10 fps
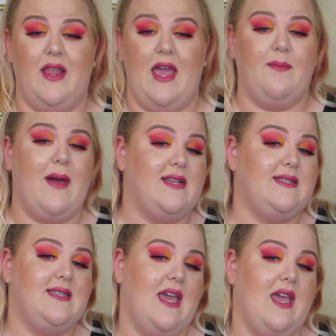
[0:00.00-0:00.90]
Like my
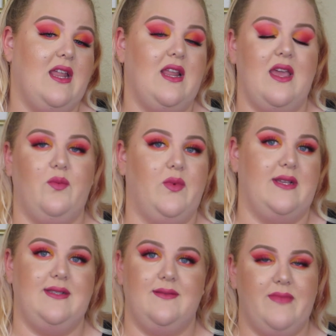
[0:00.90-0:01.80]
skin,
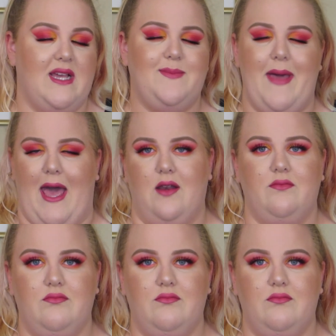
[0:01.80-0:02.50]
it's bad.